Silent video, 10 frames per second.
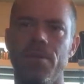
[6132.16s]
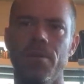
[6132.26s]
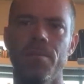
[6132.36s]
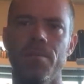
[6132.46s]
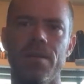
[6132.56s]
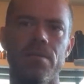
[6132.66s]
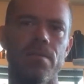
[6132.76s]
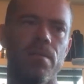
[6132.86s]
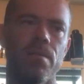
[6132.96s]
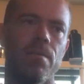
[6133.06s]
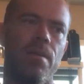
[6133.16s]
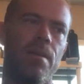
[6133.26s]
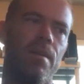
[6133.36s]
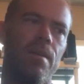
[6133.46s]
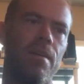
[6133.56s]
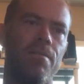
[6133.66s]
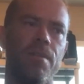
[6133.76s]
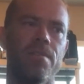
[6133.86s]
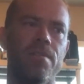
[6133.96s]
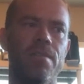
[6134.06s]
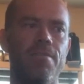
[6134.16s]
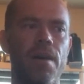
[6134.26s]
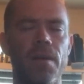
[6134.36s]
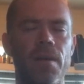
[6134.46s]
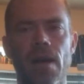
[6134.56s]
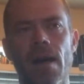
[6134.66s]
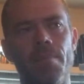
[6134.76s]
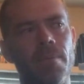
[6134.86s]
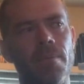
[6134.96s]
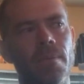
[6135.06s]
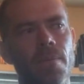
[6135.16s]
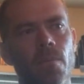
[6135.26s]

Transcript: You know what I mean? So if I'm a cop,